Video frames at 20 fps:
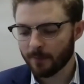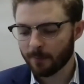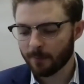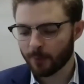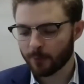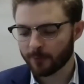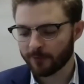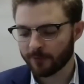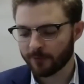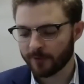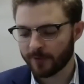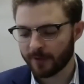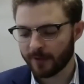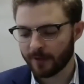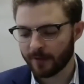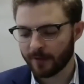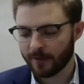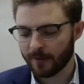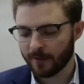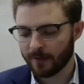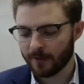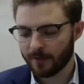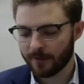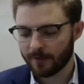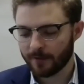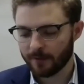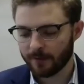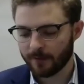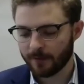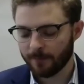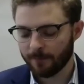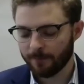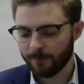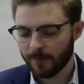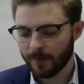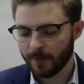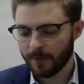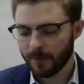the person, uh, the,